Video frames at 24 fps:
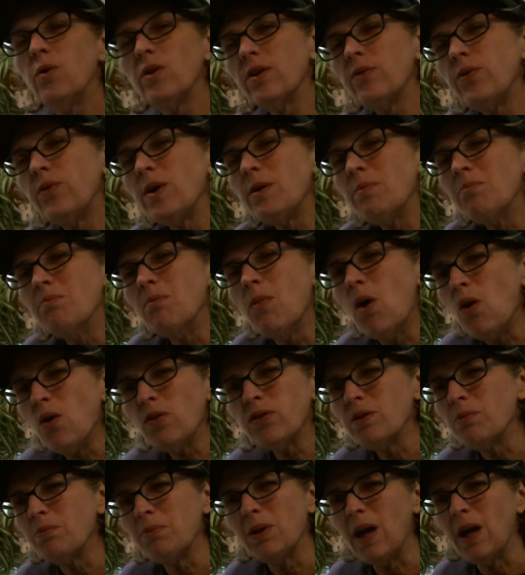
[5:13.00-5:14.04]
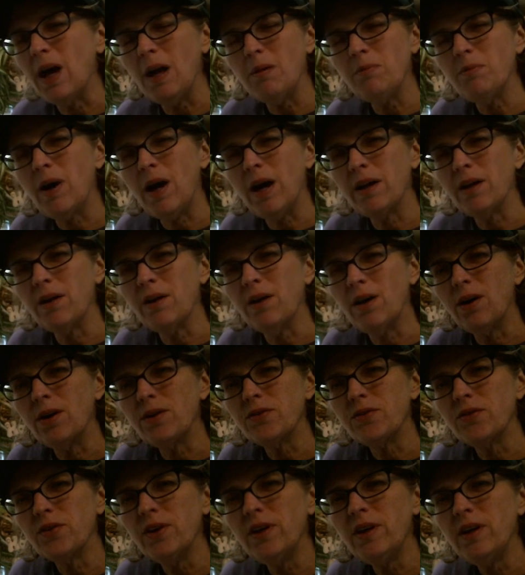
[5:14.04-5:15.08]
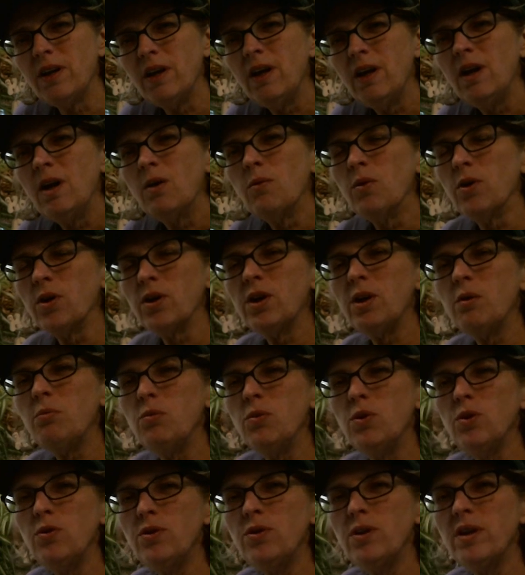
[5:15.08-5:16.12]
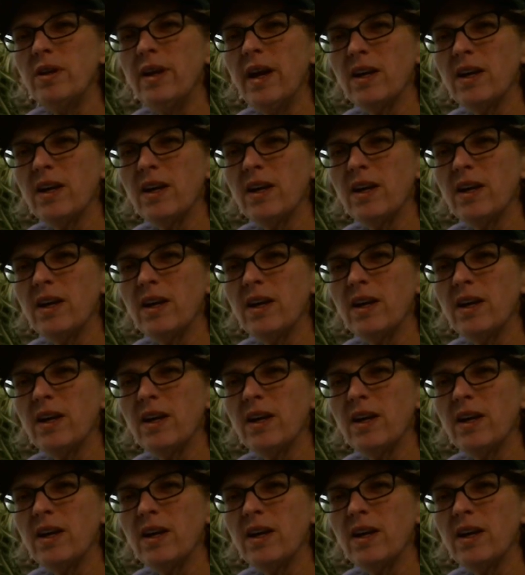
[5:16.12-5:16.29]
Well, if we multiply by 100, we're going to move the